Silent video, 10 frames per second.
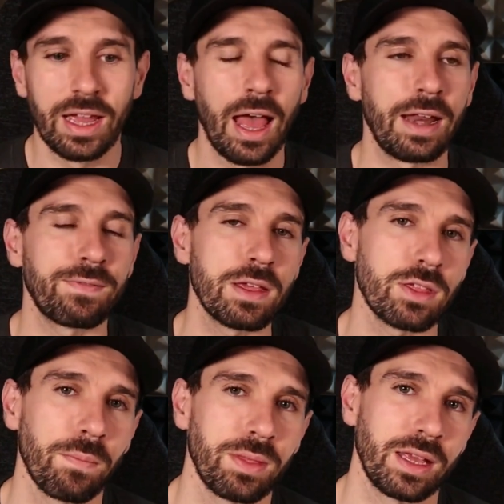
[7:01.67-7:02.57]
And if there's
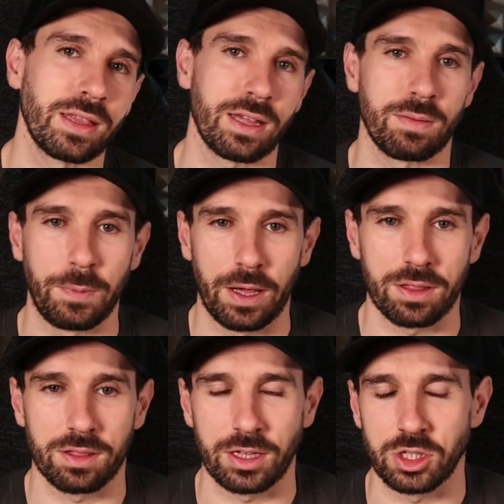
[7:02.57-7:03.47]
something in that
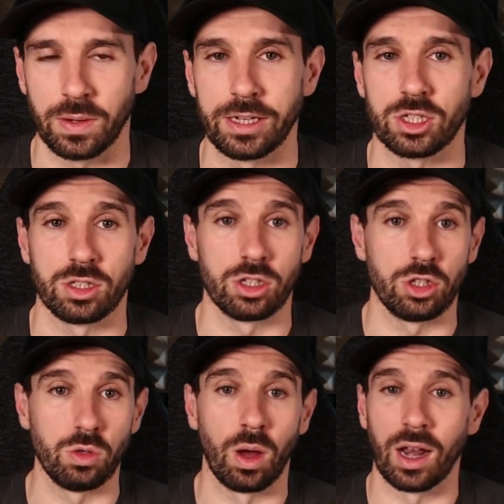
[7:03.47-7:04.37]
person's situation that
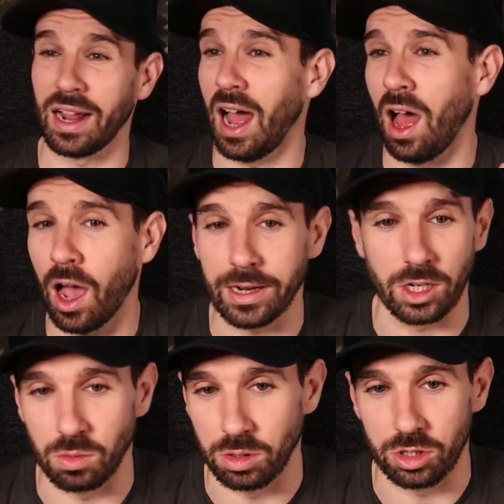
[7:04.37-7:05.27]
you are like, I
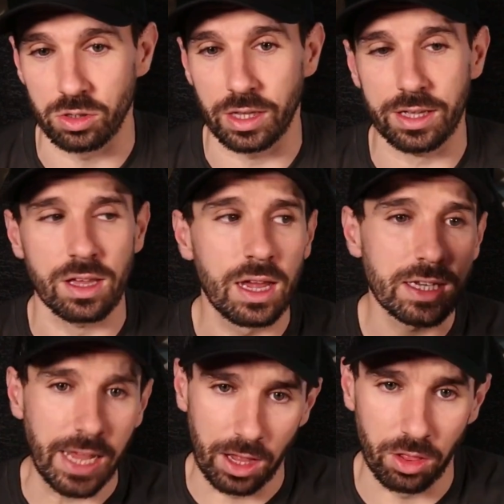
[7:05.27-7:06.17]
don't want to do this,
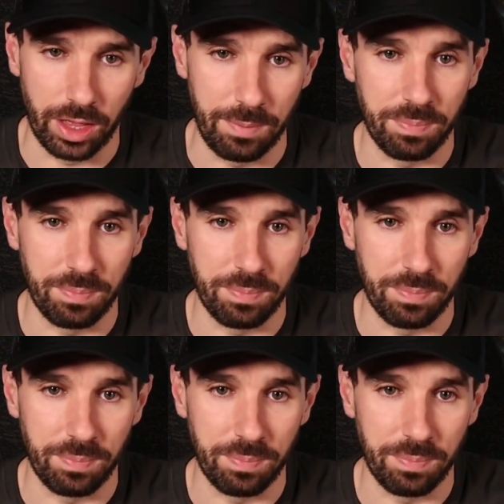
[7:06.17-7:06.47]
tell them.